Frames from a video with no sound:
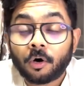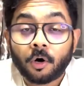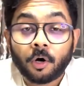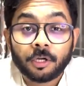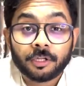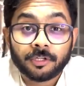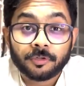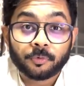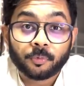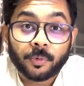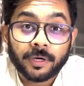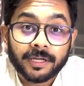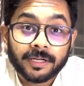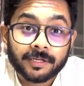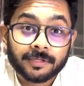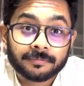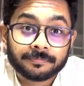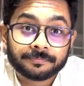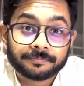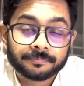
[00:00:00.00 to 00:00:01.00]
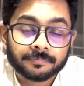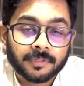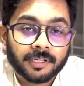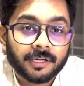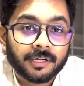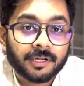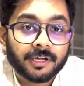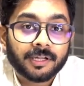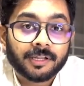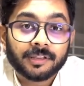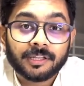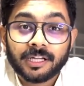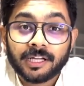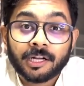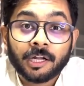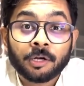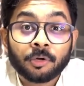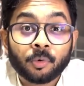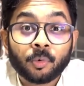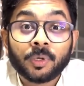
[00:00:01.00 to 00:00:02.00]
all this while. There
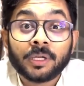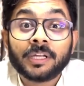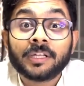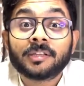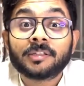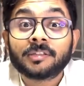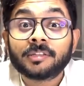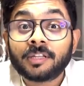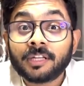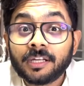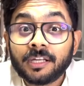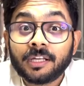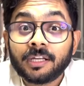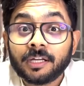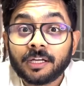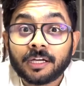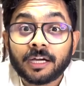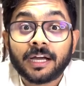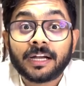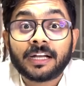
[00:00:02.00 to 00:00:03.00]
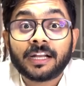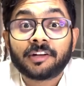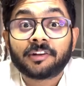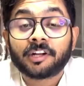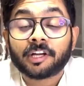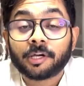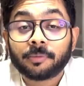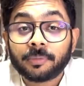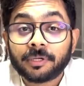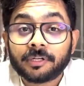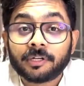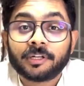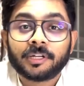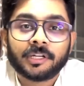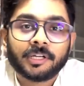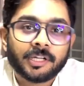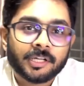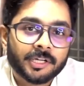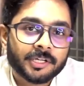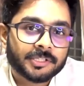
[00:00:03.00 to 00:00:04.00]
are only three guideline recommended
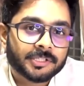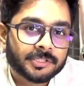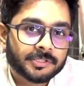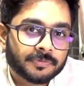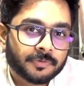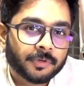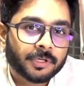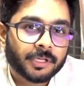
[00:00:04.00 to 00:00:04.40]
indications for